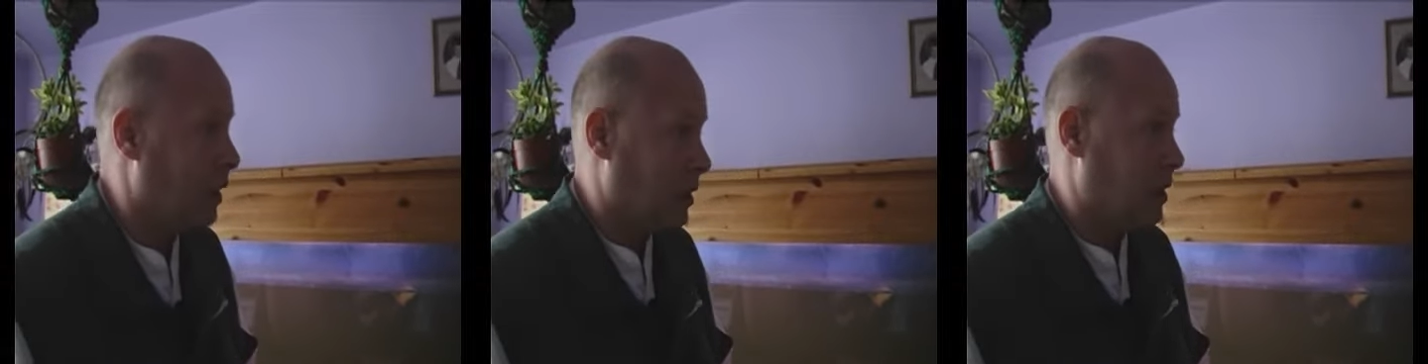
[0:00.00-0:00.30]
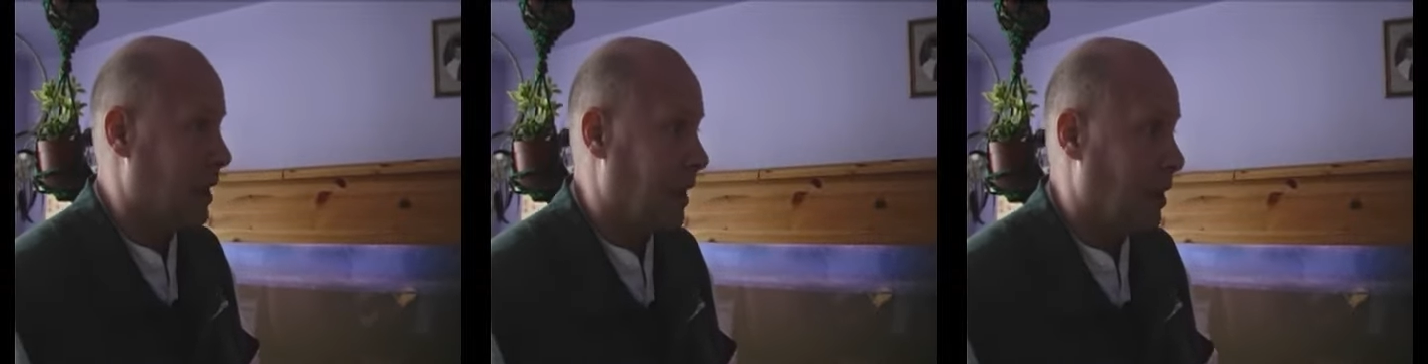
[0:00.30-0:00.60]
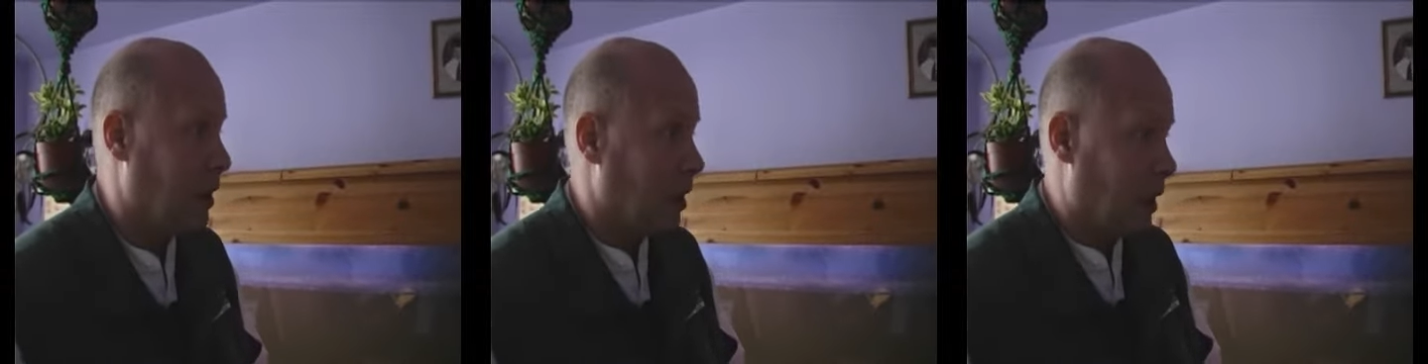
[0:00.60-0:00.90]
that you see
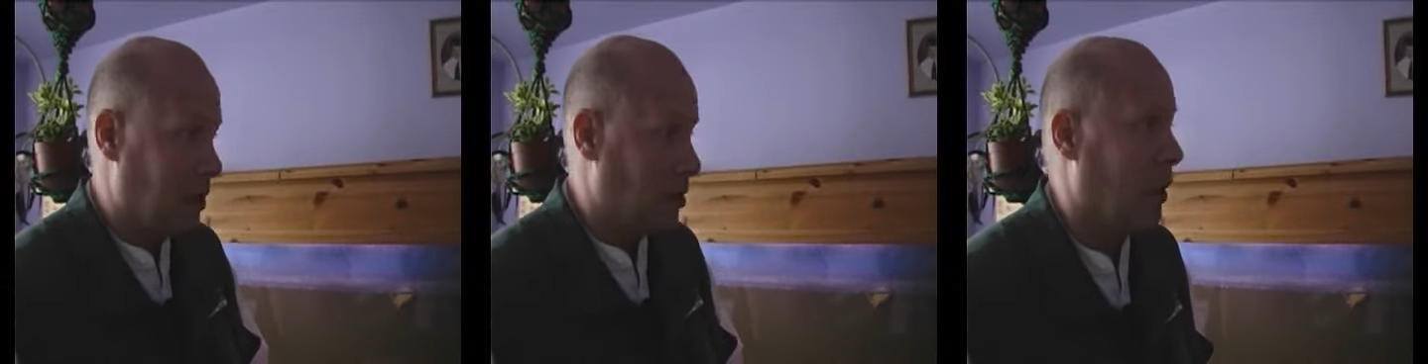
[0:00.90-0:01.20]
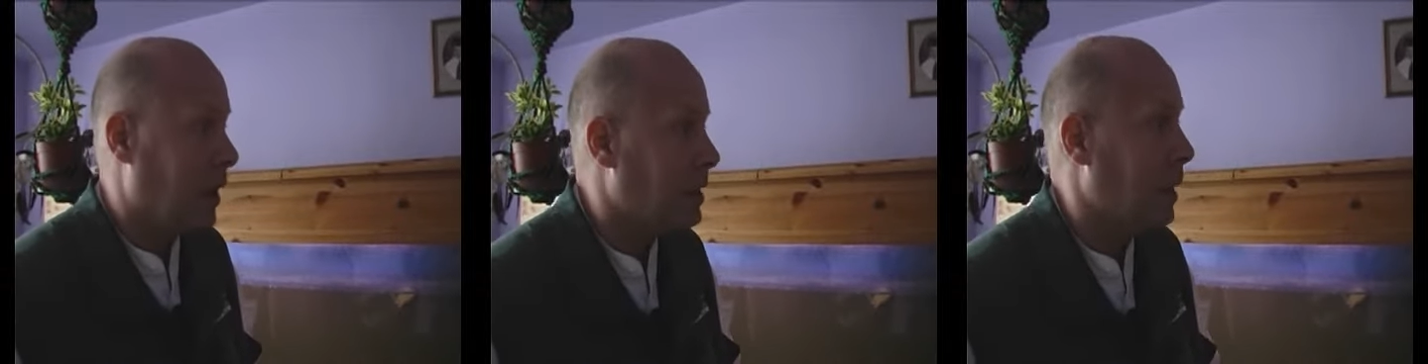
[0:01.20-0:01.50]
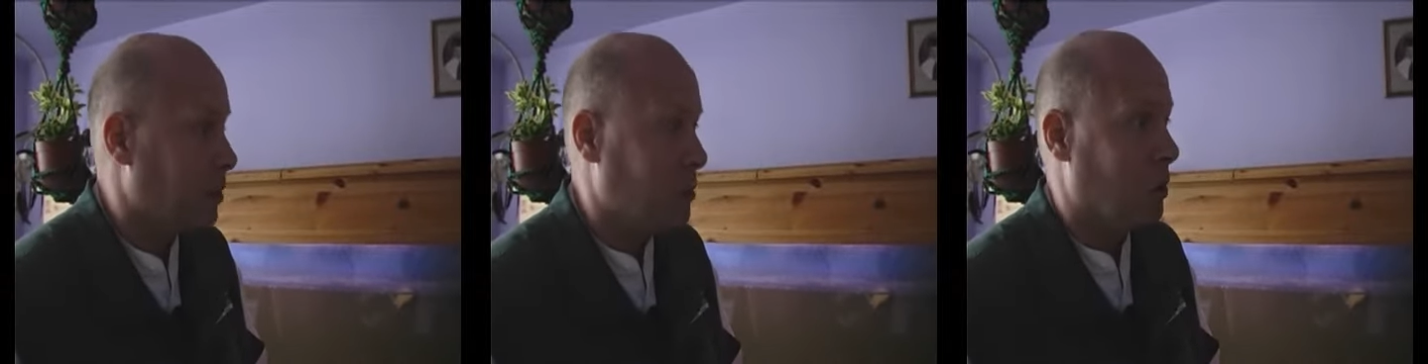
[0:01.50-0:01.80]
mm. is not
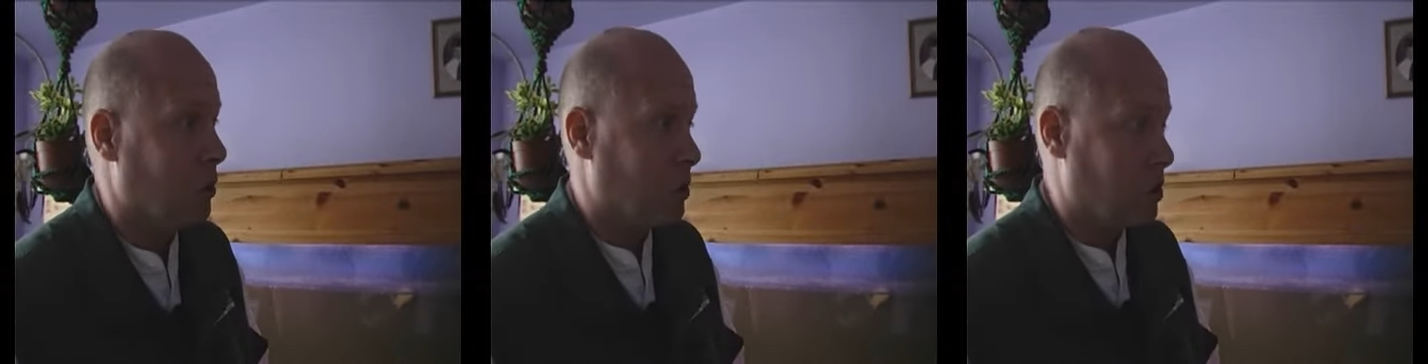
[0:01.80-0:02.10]
acceptable yeah.